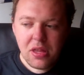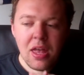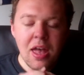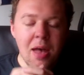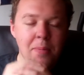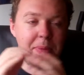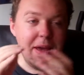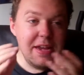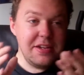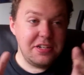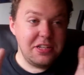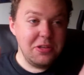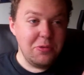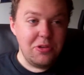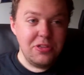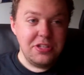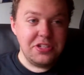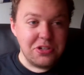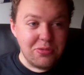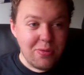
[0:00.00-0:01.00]
And basically
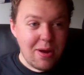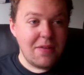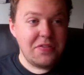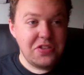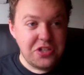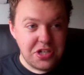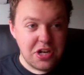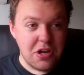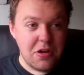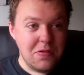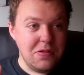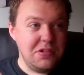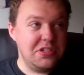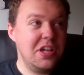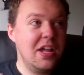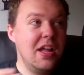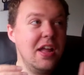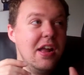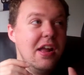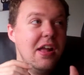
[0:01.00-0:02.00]
what this graph shows
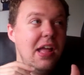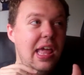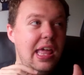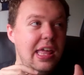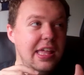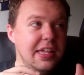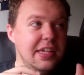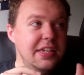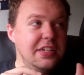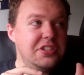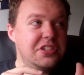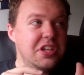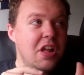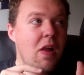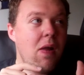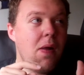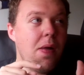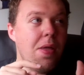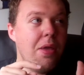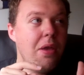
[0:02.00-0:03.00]
is
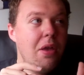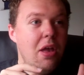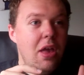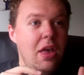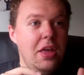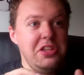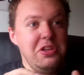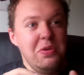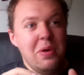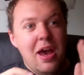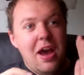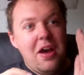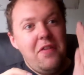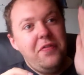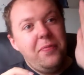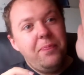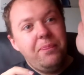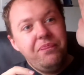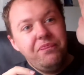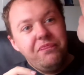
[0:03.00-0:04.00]
you
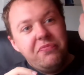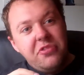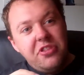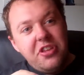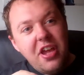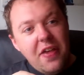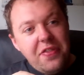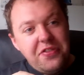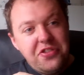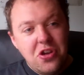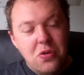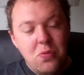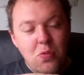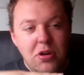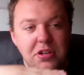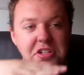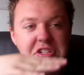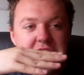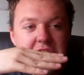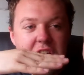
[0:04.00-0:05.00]
have deaths on
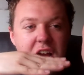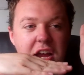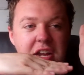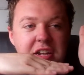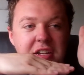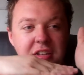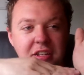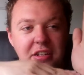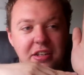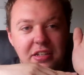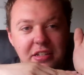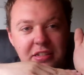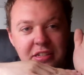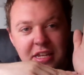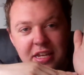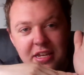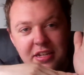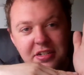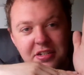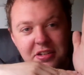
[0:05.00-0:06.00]
one side,
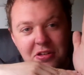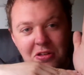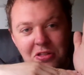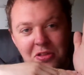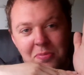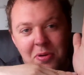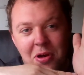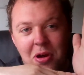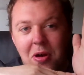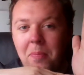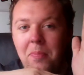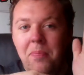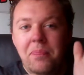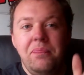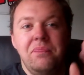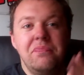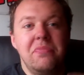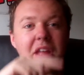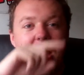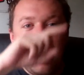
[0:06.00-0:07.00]
years on the bottom.
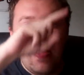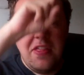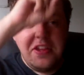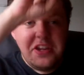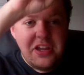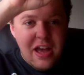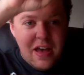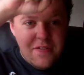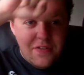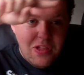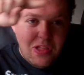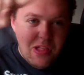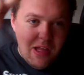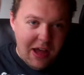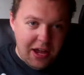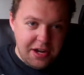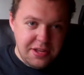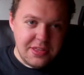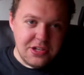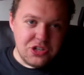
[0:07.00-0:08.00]
And then you have a
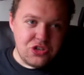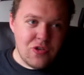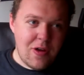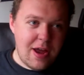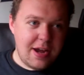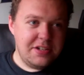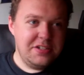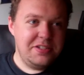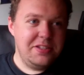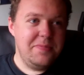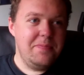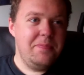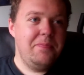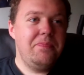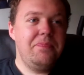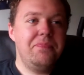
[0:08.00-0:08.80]
line that tracks them.